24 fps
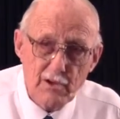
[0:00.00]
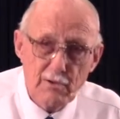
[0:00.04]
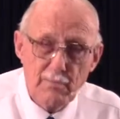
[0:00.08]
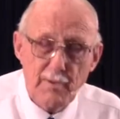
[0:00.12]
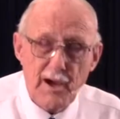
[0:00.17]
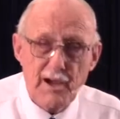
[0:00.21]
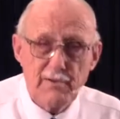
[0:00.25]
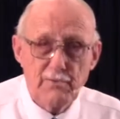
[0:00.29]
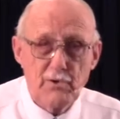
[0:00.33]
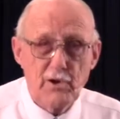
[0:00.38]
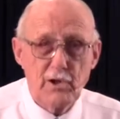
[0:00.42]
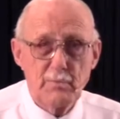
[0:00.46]
And
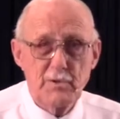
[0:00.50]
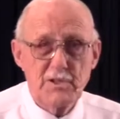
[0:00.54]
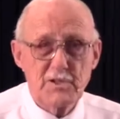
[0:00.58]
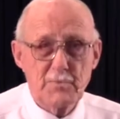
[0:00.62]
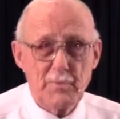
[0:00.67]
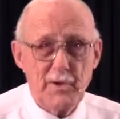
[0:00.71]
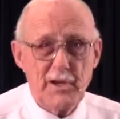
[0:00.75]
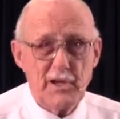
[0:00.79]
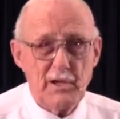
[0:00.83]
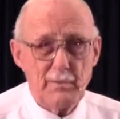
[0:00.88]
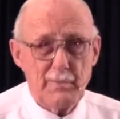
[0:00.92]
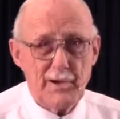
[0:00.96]
you may have heard
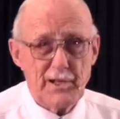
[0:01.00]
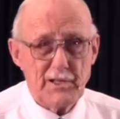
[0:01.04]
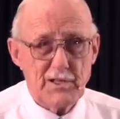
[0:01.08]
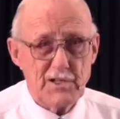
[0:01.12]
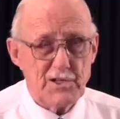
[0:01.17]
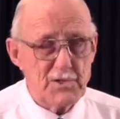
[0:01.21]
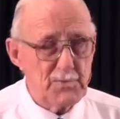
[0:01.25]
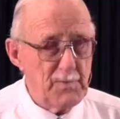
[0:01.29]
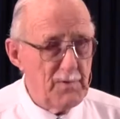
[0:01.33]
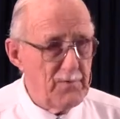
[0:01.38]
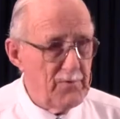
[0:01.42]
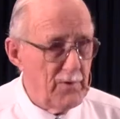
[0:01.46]
me speak
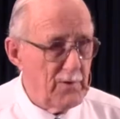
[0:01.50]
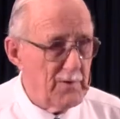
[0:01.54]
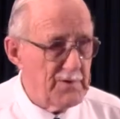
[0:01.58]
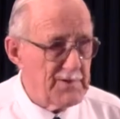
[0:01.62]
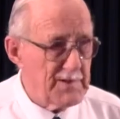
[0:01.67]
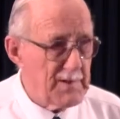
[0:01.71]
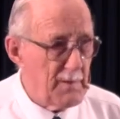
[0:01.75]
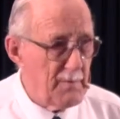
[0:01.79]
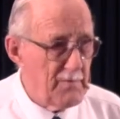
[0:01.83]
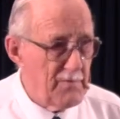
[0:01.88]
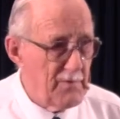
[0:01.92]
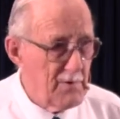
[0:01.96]
about this
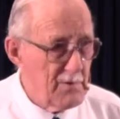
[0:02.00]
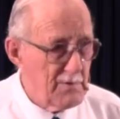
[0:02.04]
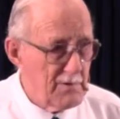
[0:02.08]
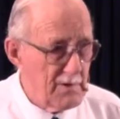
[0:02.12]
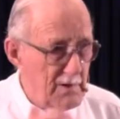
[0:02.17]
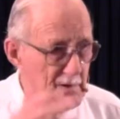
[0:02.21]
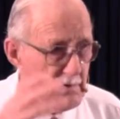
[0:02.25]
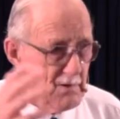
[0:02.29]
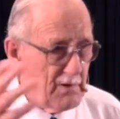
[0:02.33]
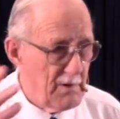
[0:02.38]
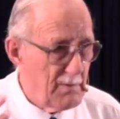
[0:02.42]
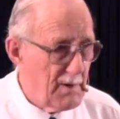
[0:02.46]
before, some of
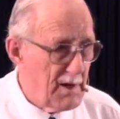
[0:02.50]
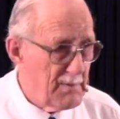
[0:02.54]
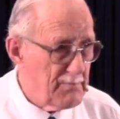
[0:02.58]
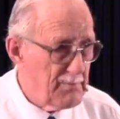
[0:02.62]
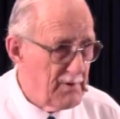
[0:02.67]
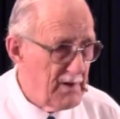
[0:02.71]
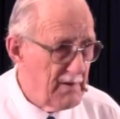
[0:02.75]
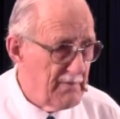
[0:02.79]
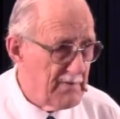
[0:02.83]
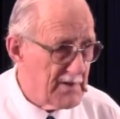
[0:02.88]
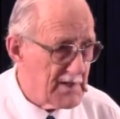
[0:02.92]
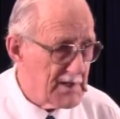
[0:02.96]
you that heard
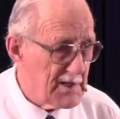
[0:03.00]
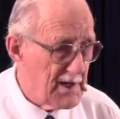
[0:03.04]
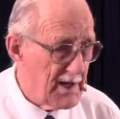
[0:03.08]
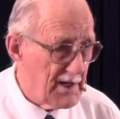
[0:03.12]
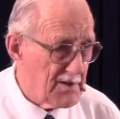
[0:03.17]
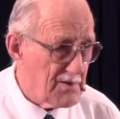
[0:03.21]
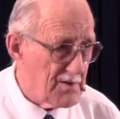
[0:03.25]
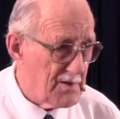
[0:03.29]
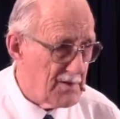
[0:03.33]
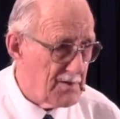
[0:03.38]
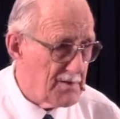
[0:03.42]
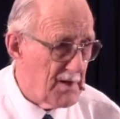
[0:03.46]
my previous
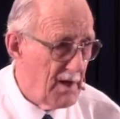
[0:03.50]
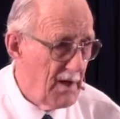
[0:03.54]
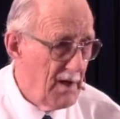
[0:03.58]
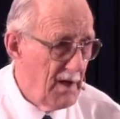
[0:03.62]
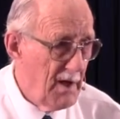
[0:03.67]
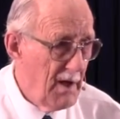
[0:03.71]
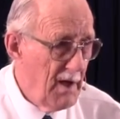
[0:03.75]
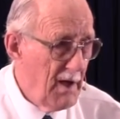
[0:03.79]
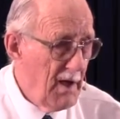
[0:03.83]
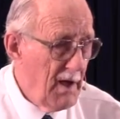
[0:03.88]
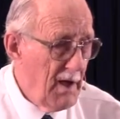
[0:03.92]
lectures.